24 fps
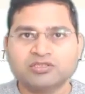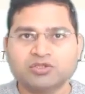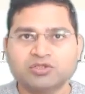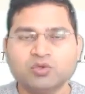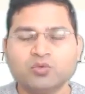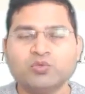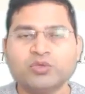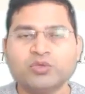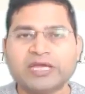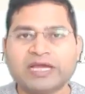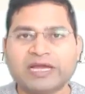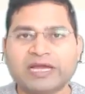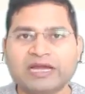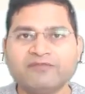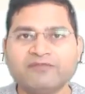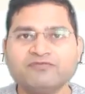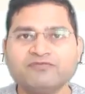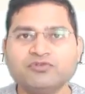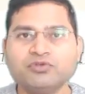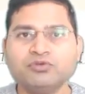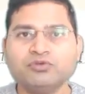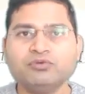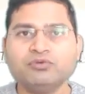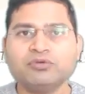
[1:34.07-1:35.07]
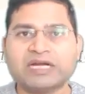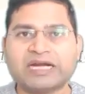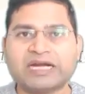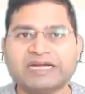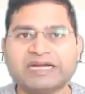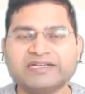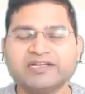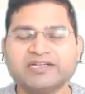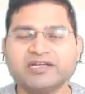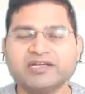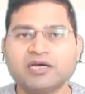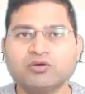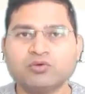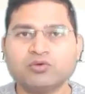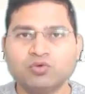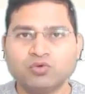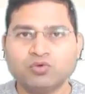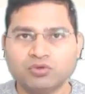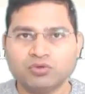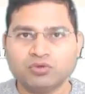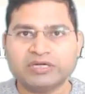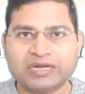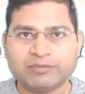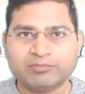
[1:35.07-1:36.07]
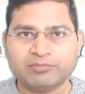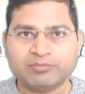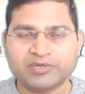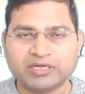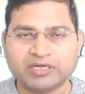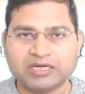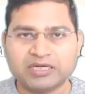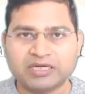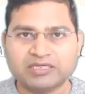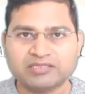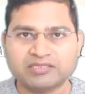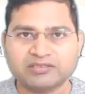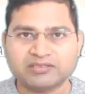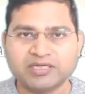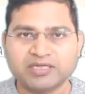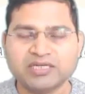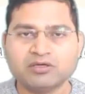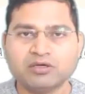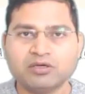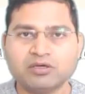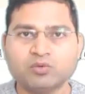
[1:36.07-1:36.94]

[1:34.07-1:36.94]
so we have to write our own wrapper class, right?